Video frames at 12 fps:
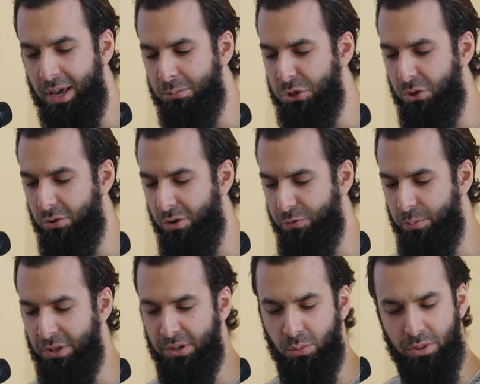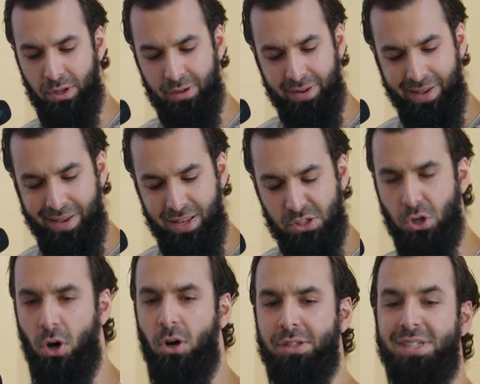I'm sure you're all familiar with it, it's
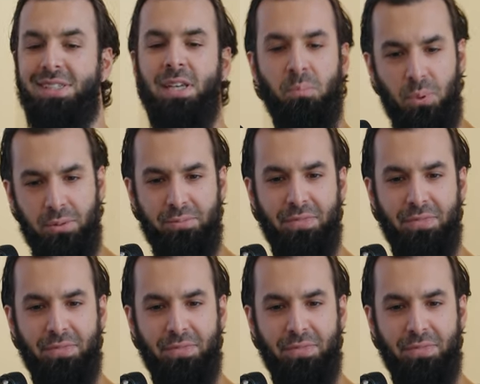called a simp.